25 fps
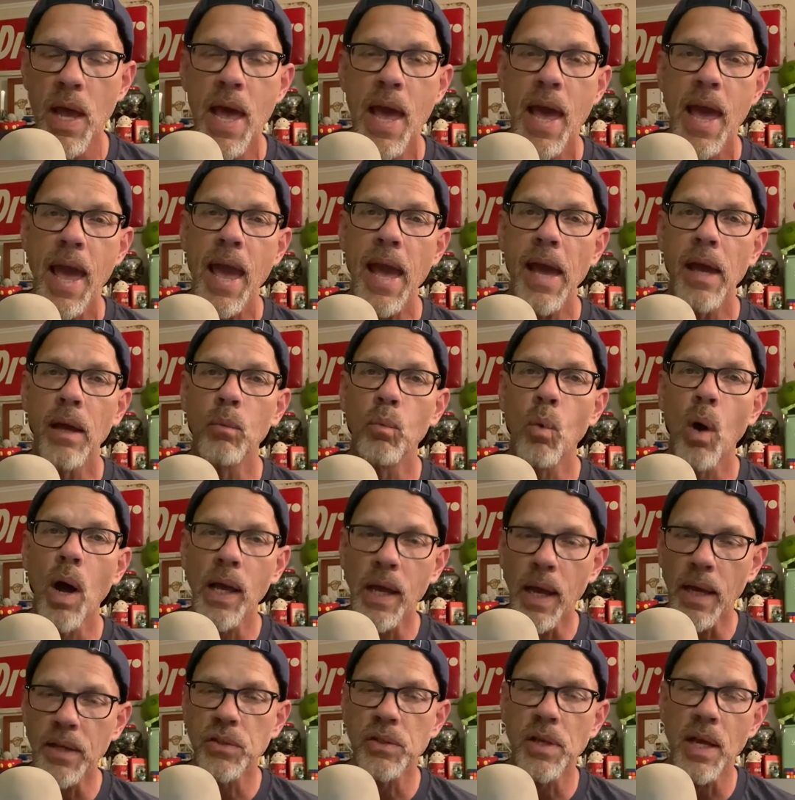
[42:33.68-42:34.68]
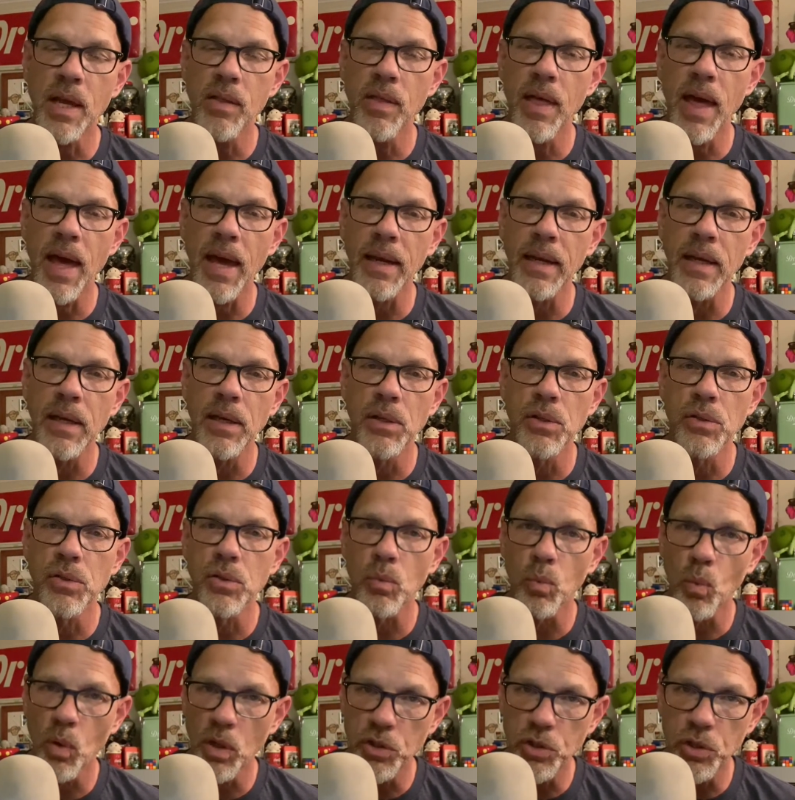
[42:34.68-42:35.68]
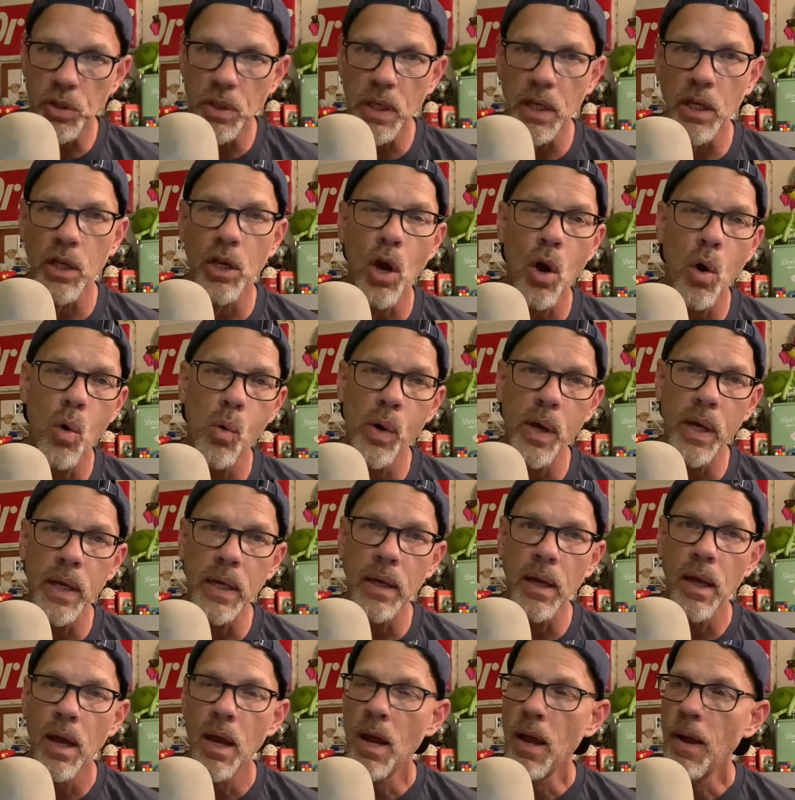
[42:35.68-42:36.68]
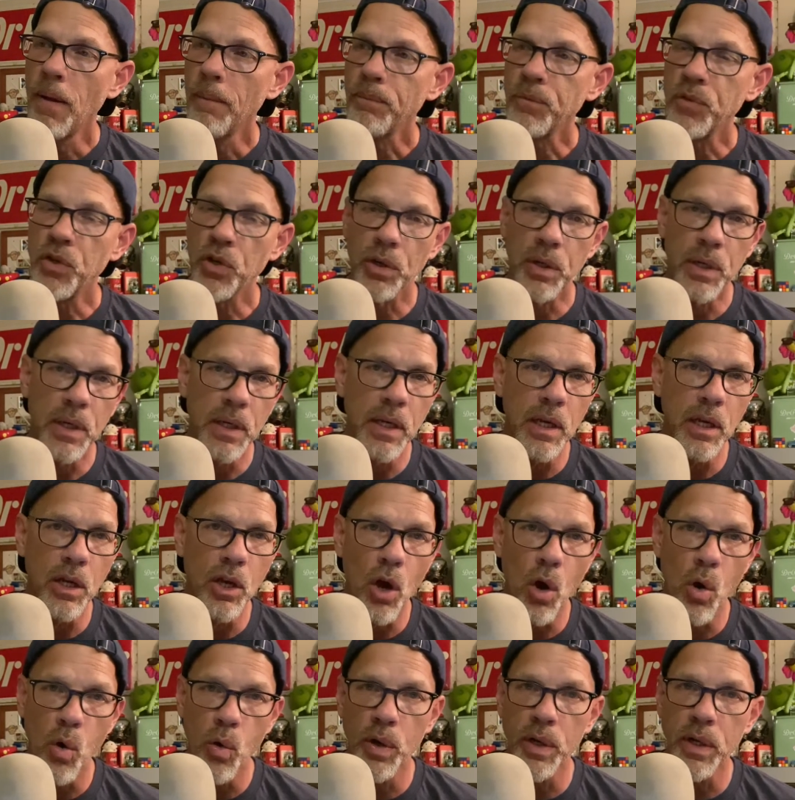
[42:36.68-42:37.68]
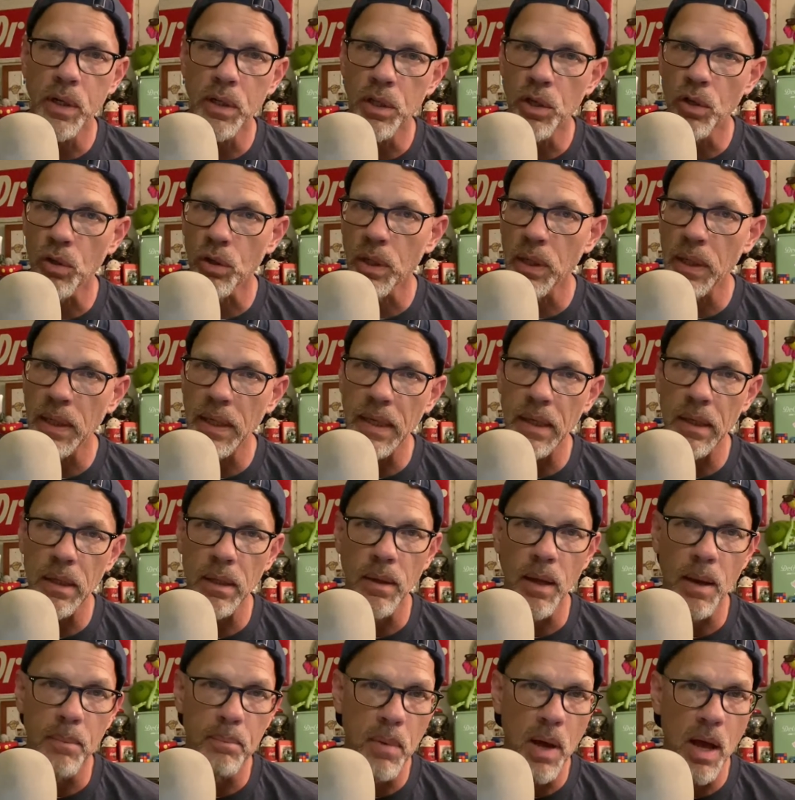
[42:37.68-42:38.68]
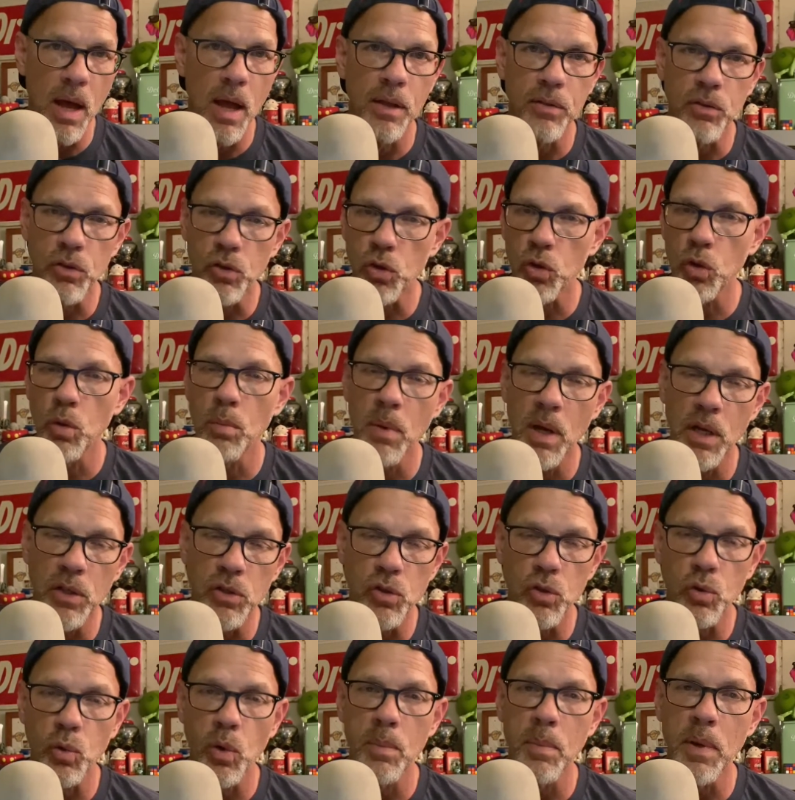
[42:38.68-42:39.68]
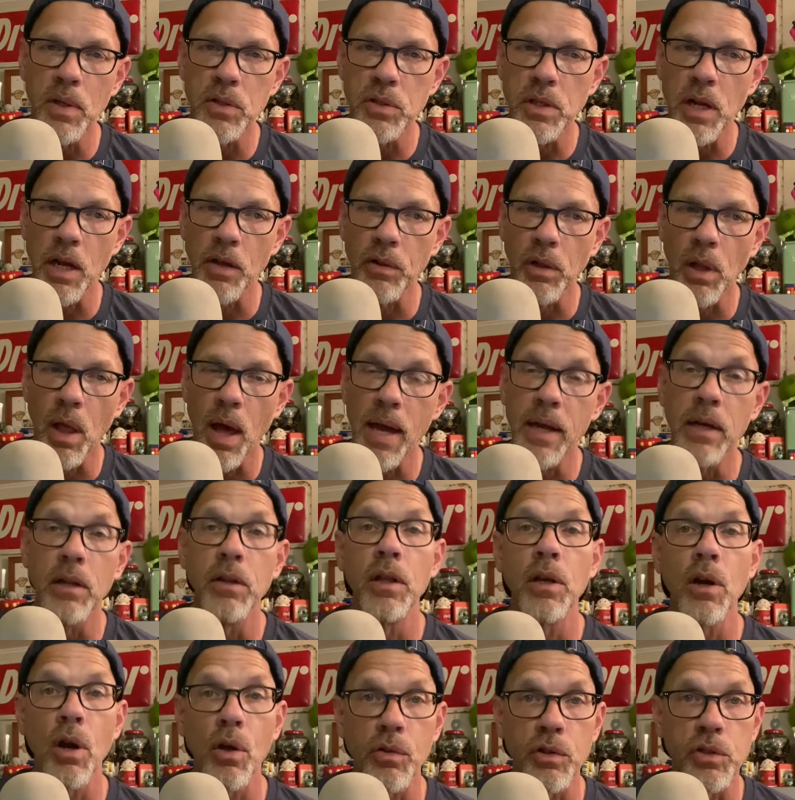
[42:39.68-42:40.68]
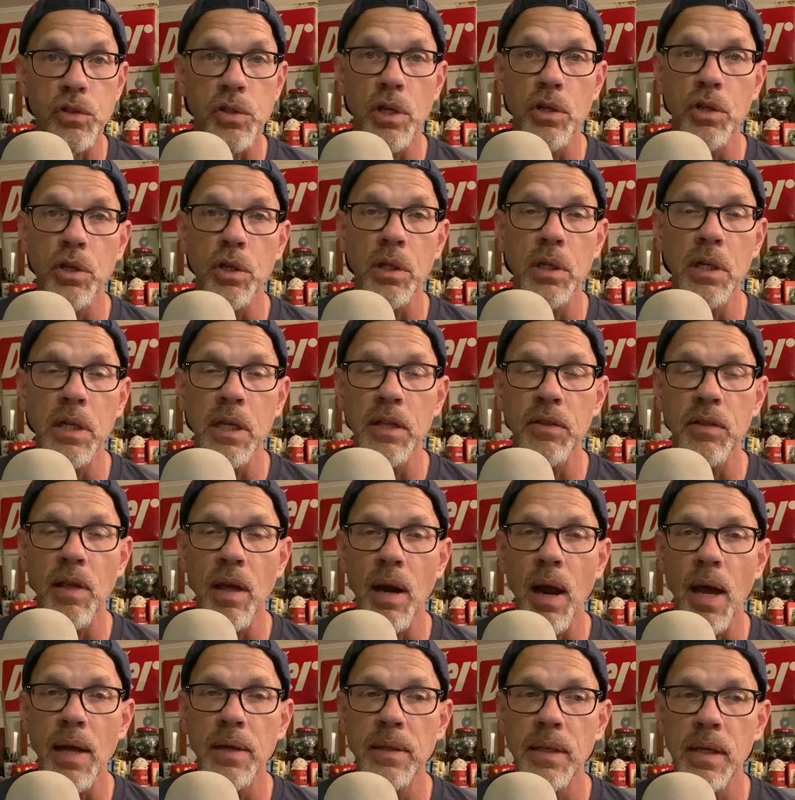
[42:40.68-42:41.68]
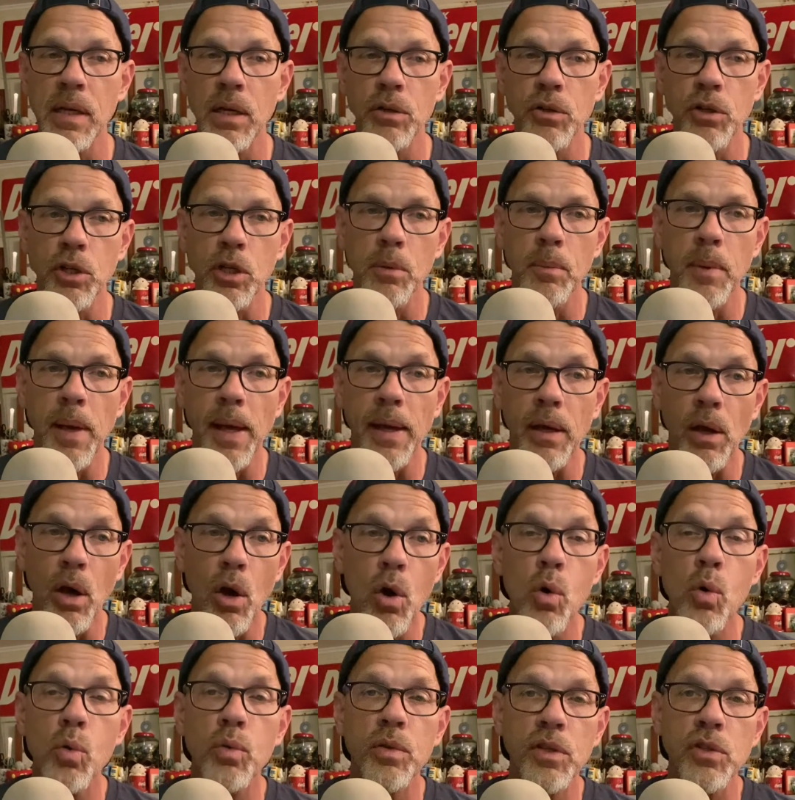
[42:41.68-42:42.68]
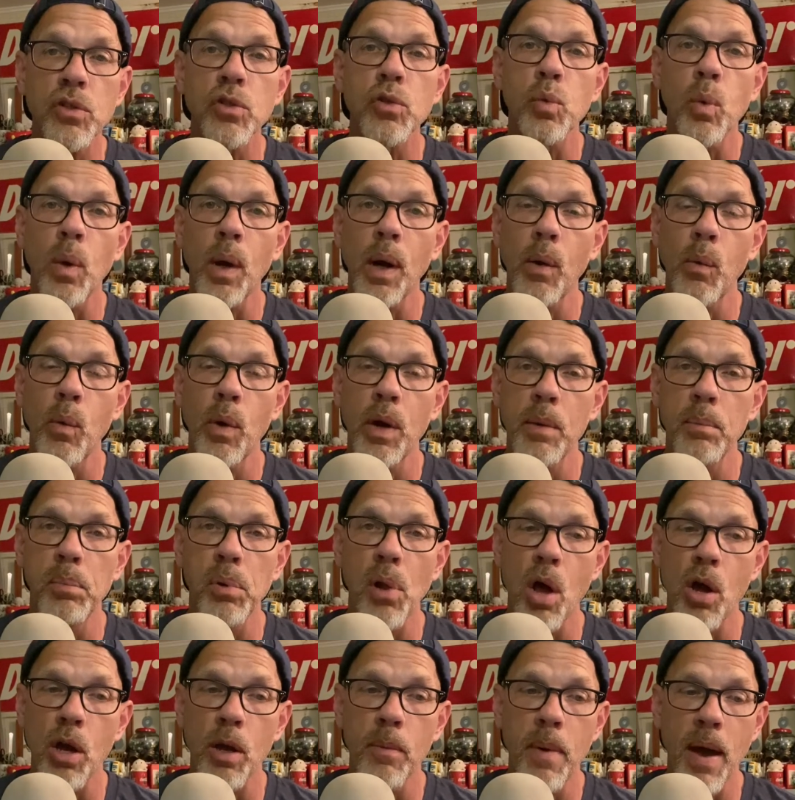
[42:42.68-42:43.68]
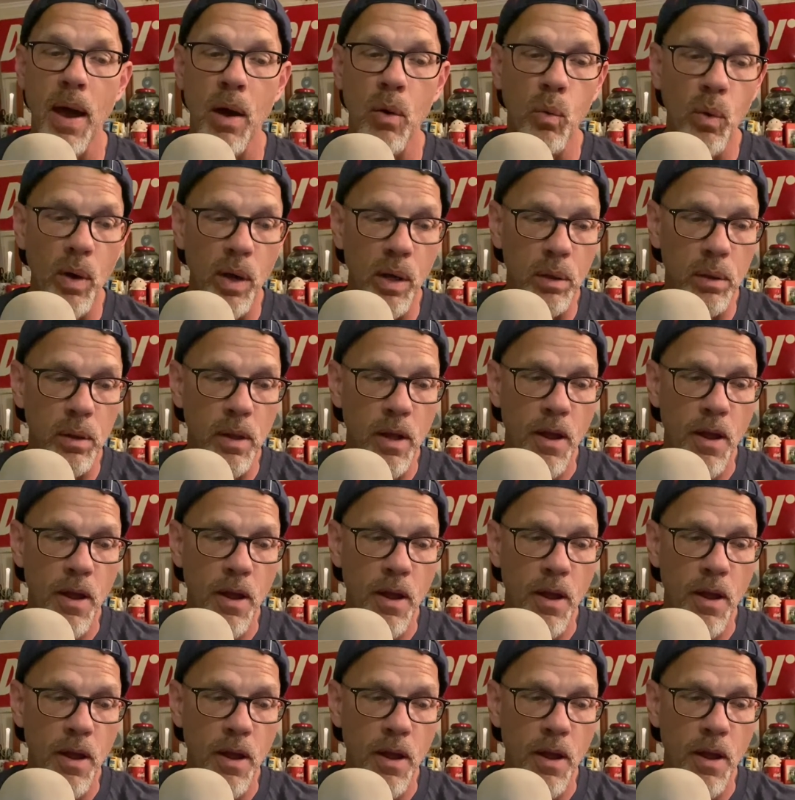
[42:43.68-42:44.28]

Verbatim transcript: And why I say that is once you get going, you're going to get going you're going to get a month two months three months down the line and then all of a sudden you're going to get that idea and you're going to be like oh this is what i want to blog about well